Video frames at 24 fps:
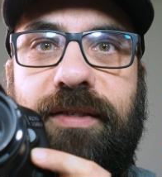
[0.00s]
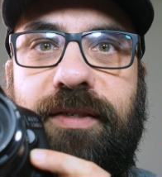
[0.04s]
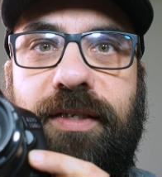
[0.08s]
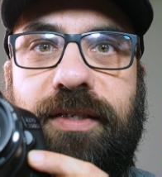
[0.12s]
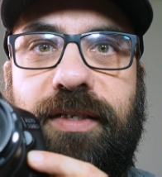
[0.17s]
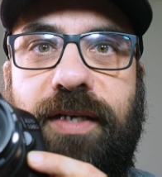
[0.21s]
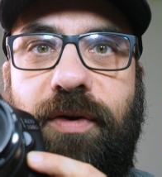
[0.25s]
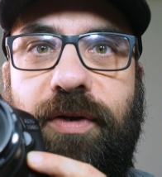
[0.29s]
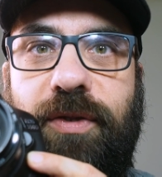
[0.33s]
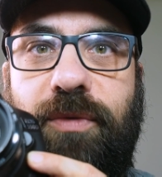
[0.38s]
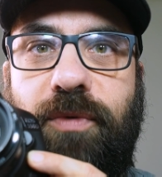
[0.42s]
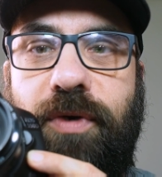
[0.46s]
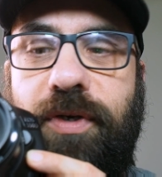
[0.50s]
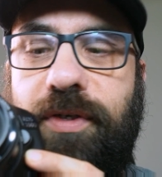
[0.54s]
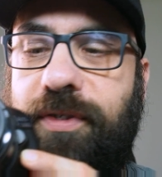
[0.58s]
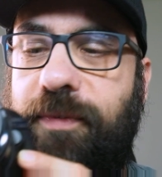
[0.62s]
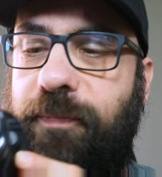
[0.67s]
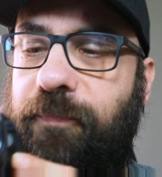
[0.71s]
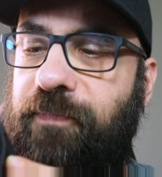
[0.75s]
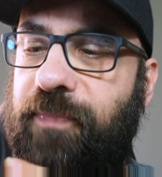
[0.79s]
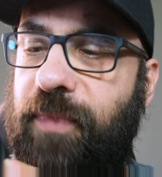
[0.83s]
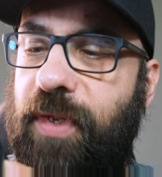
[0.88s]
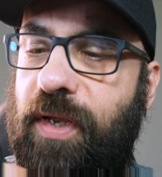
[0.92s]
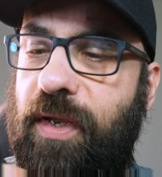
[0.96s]
just how it works.
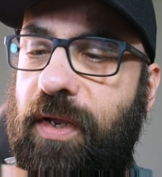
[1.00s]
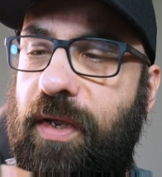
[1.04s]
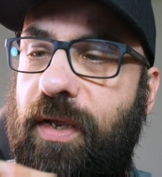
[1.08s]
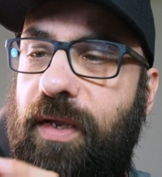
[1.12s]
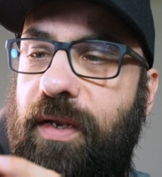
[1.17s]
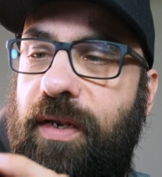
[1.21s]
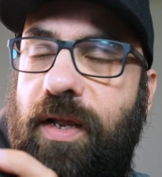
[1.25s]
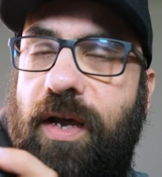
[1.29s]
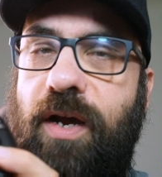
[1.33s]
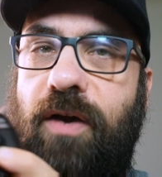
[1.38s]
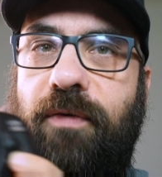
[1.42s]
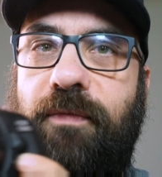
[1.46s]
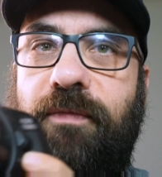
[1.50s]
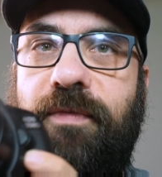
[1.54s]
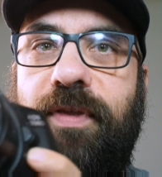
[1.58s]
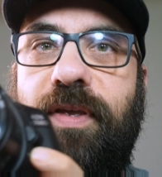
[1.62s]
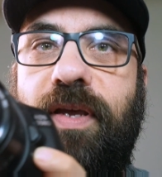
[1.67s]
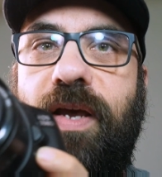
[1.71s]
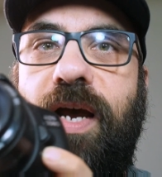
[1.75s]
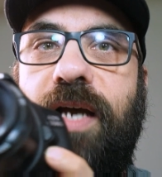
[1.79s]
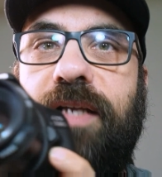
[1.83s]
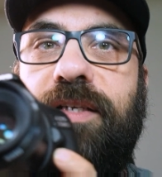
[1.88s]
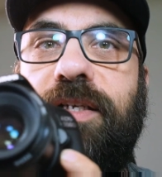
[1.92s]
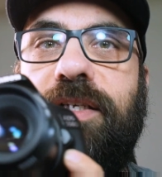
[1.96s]
Now,
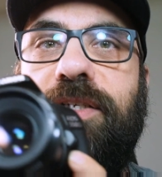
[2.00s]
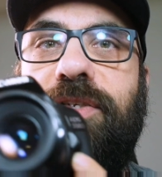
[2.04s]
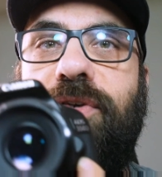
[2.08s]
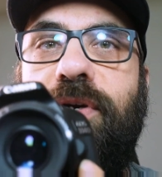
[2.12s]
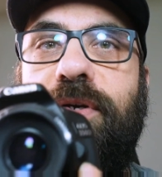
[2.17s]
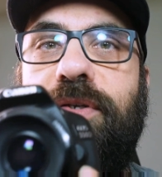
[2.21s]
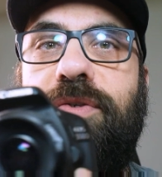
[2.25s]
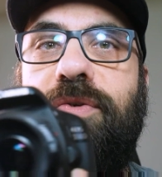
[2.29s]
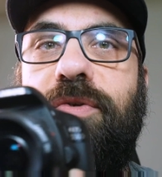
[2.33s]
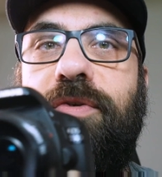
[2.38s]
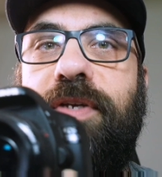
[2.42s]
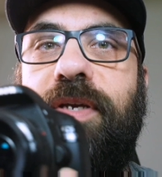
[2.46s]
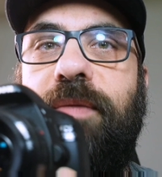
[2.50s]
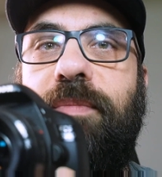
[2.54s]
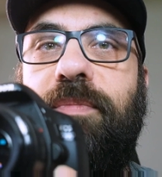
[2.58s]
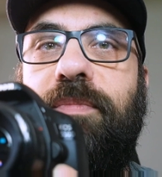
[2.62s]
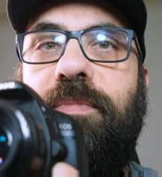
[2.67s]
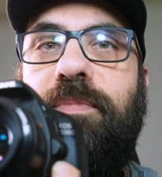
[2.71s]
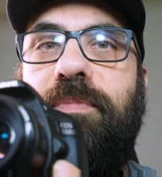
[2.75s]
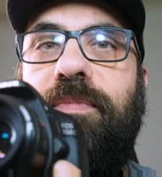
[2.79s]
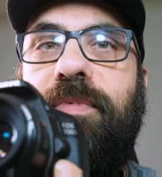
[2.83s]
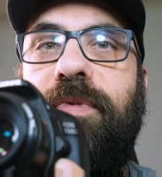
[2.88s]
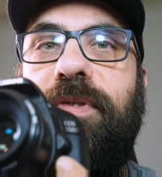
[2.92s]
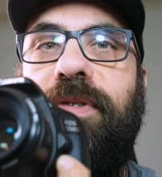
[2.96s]
I'm just going to keep
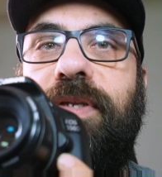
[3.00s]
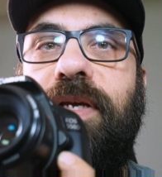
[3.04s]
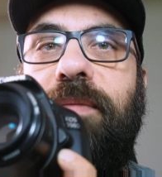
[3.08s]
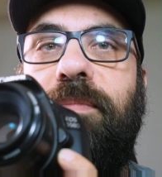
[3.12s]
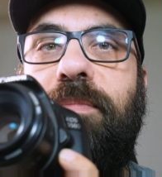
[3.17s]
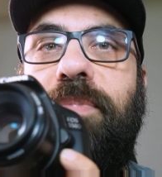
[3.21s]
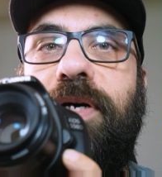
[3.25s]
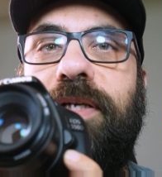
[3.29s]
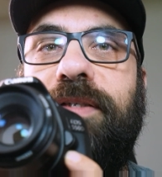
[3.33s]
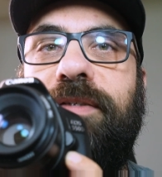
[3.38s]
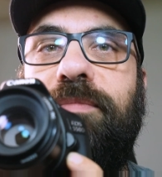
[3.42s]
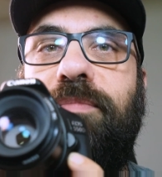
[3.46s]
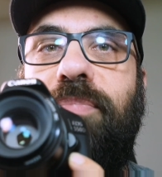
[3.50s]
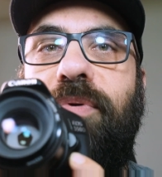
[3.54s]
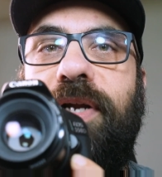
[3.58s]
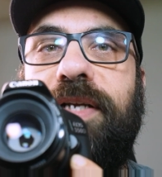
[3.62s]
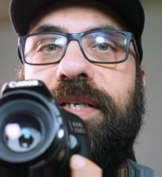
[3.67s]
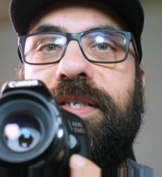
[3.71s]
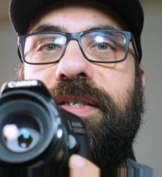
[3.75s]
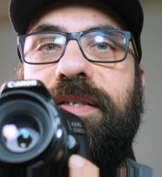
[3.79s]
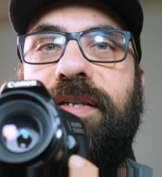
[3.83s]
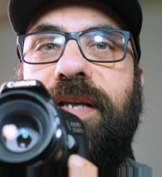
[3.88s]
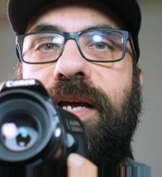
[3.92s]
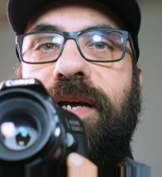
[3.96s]
the button
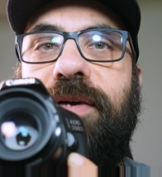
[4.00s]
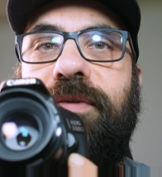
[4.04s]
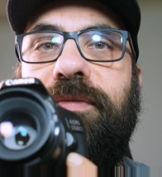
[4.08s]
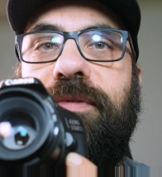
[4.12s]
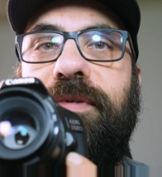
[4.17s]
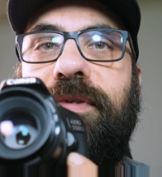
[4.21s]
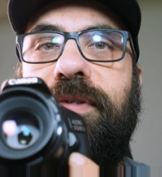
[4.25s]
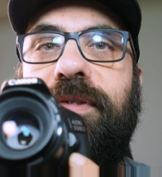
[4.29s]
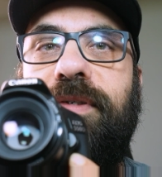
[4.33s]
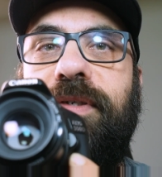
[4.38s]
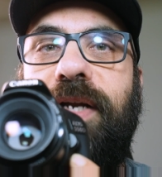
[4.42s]
pressed down,